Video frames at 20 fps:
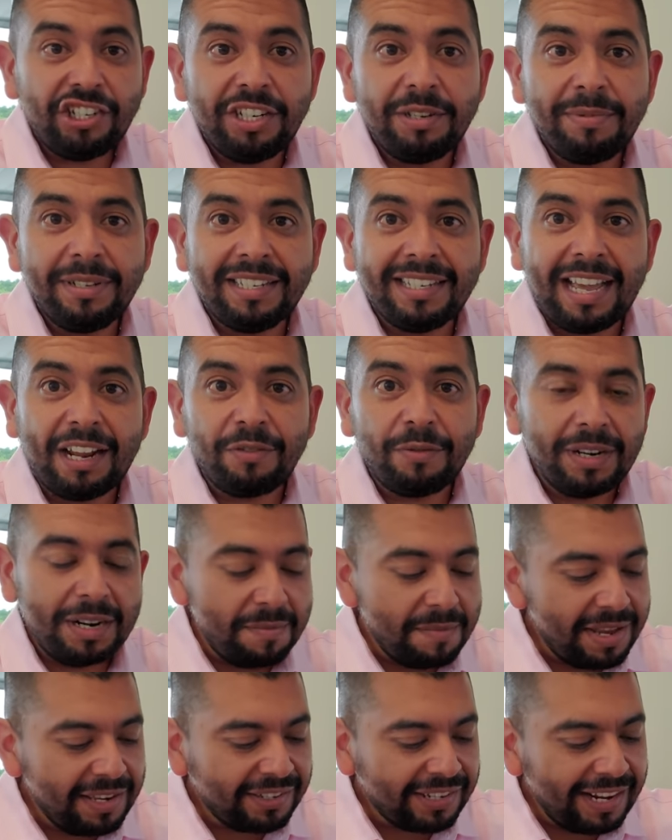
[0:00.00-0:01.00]
because I don't want to
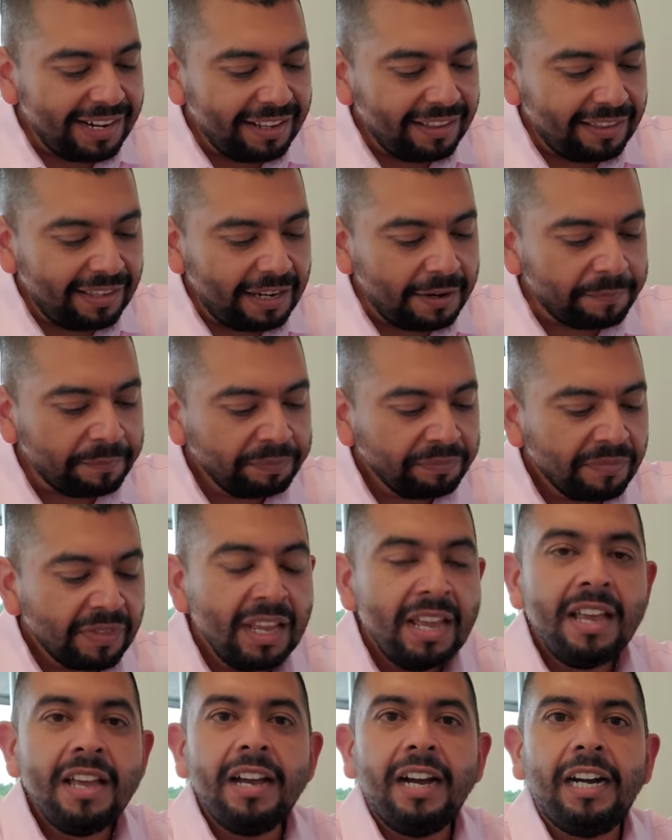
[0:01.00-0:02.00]
miss anything.
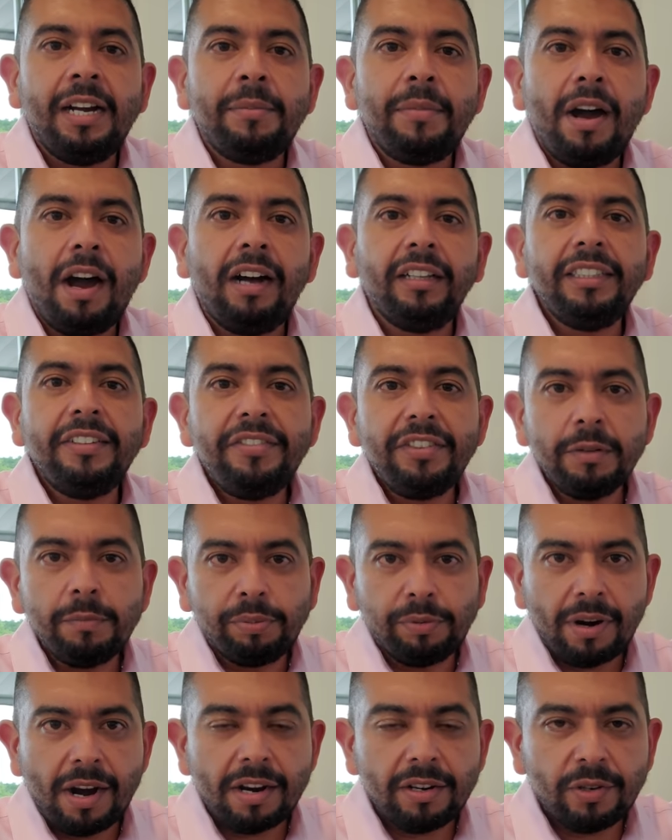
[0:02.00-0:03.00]
All of the
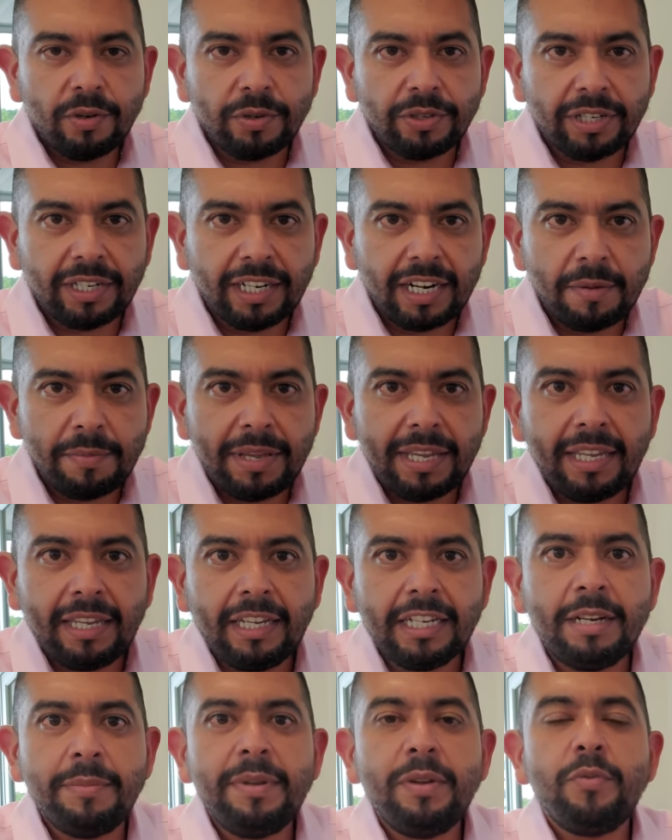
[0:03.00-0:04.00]
Broncos are going to be
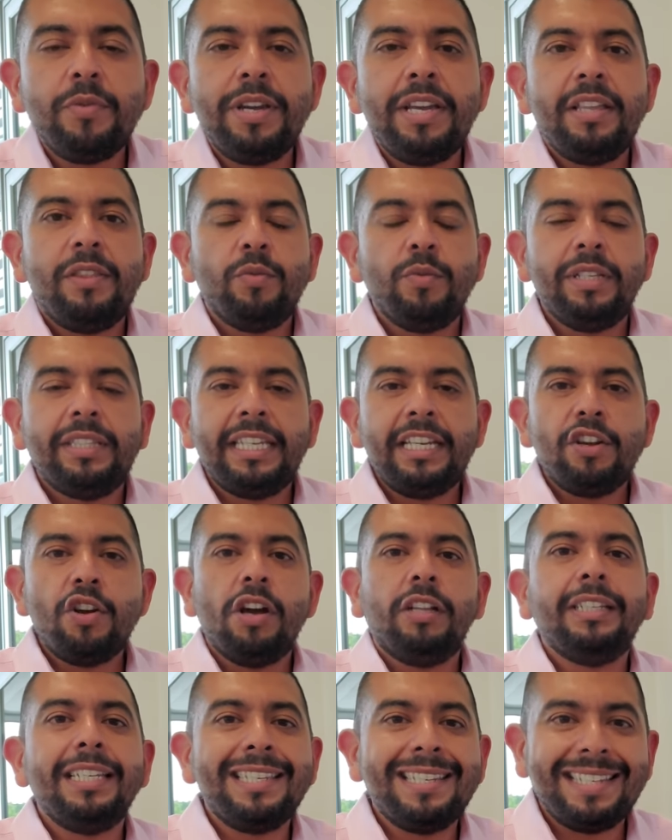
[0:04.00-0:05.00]
coming with what they
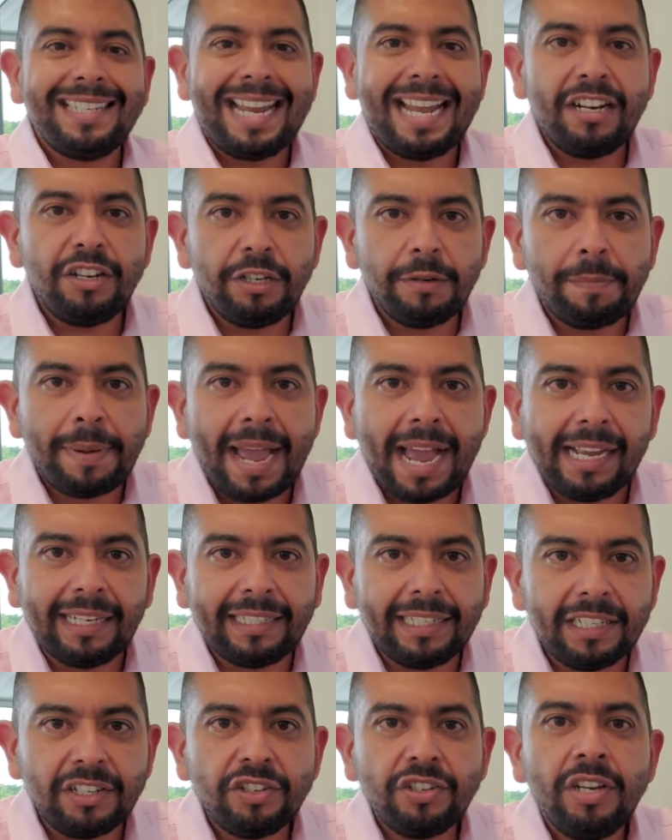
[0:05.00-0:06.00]
call a standard
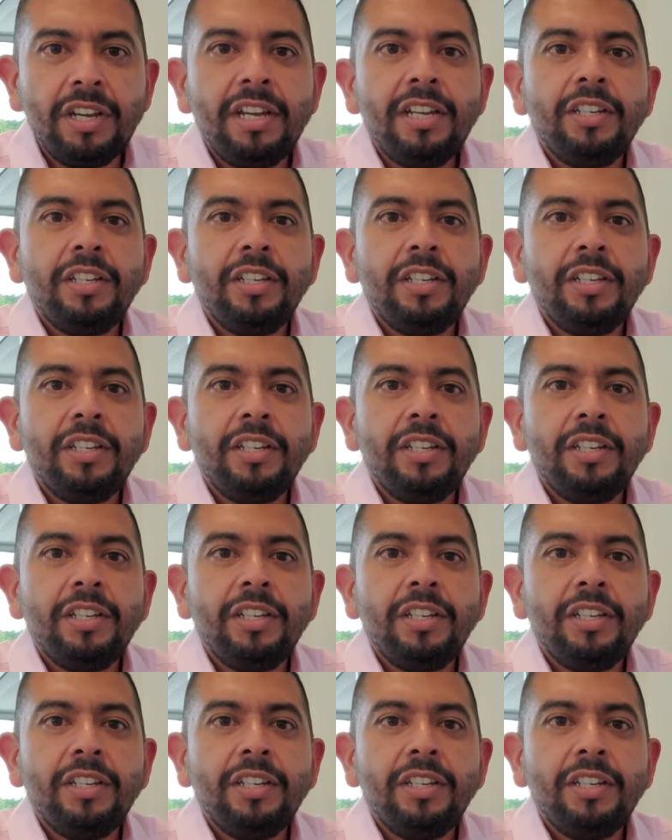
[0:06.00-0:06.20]
package.